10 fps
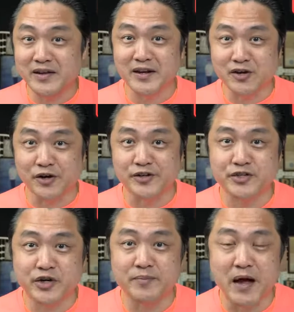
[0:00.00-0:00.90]
in a
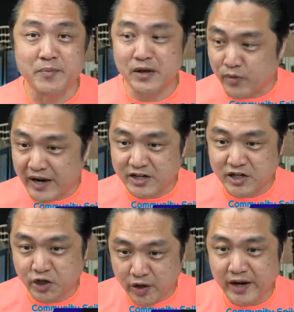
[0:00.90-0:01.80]
conscript army, we are
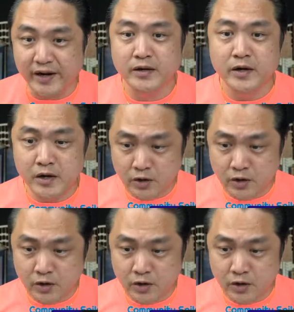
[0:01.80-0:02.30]
trained